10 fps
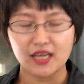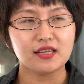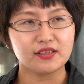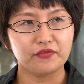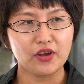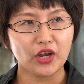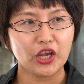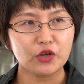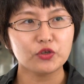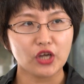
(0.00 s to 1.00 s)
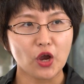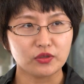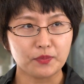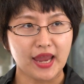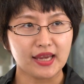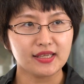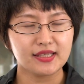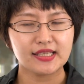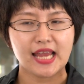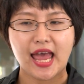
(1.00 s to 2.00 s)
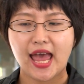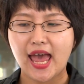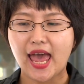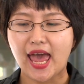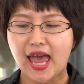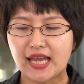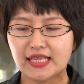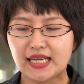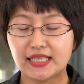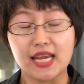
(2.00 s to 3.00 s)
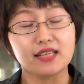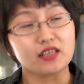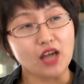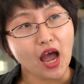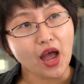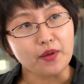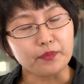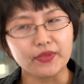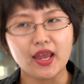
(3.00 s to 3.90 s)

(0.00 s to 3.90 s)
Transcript: it is a very huge code base and it takes time